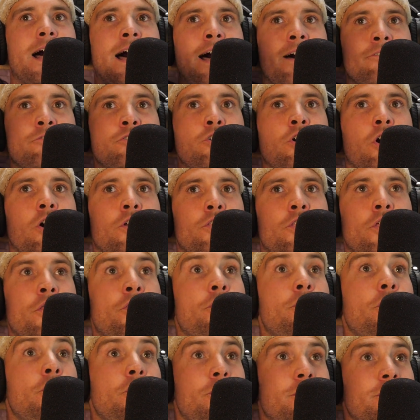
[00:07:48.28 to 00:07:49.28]
I've got the
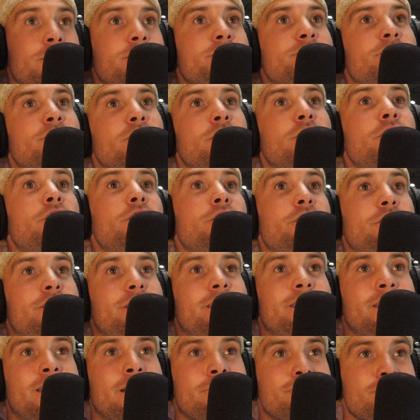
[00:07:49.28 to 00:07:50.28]
thirst for
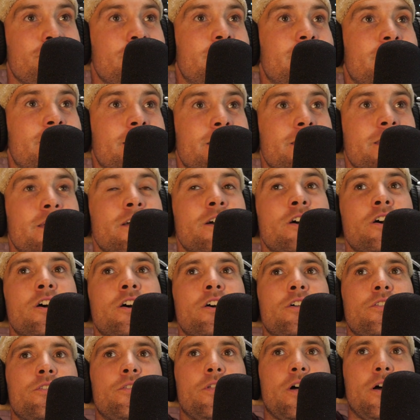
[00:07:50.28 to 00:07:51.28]
learning.
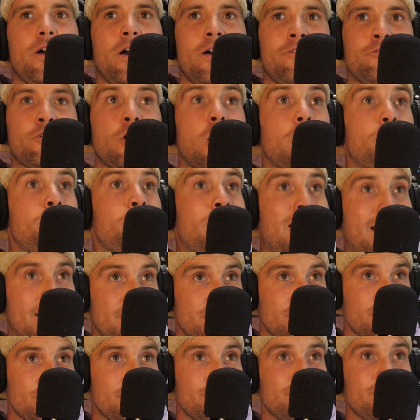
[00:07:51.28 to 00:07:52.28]
I've got a
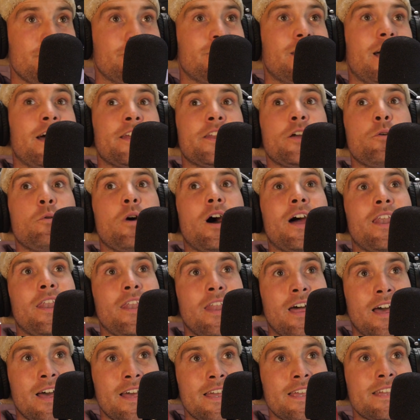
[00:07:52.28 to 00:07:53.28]
passion, I know what I
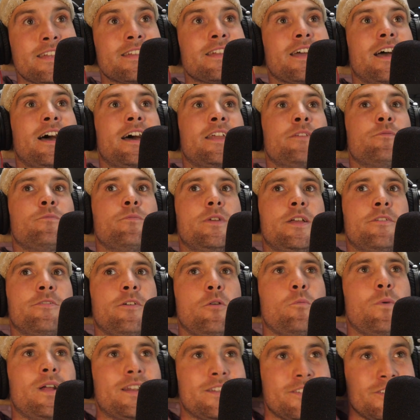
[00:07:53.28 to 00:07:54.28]
like, and if
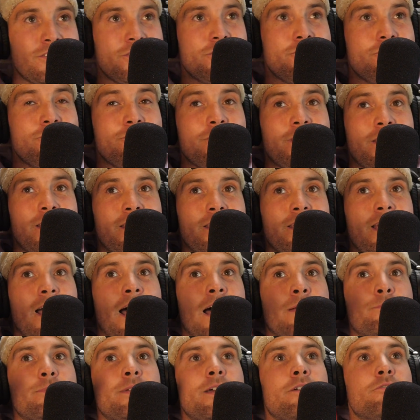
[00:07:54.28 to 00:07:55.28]
I went to uni,
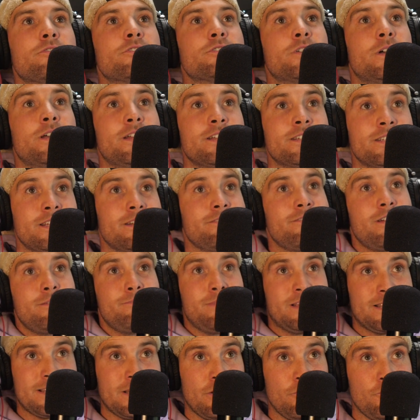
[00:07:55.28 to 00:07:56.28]
I'd be able to exhilarate
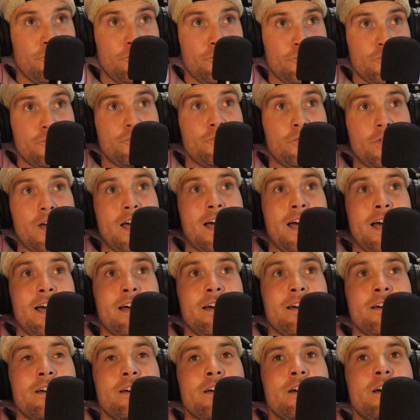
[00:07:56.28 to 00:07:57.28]
myself through
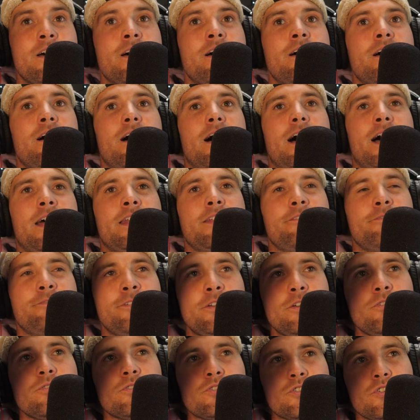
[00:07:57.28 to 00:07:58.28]
that. And it
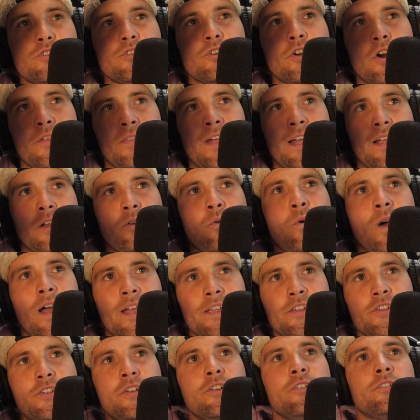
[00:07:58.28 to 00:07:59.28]
feels you got that
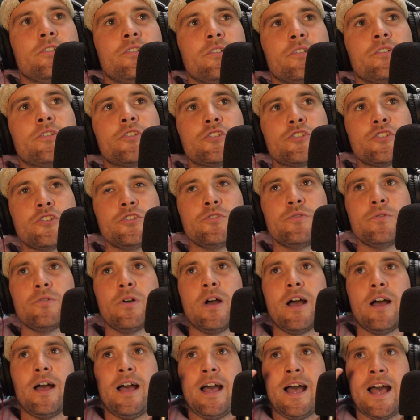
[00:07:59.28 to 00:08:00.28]
quite young, because
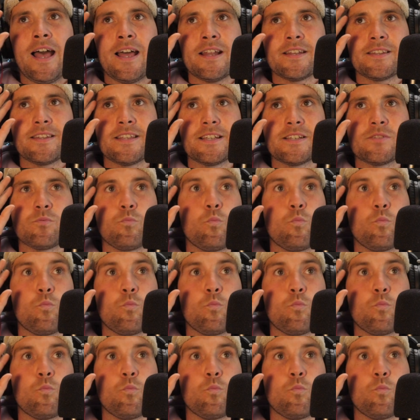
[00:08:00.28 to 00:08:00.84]
you had this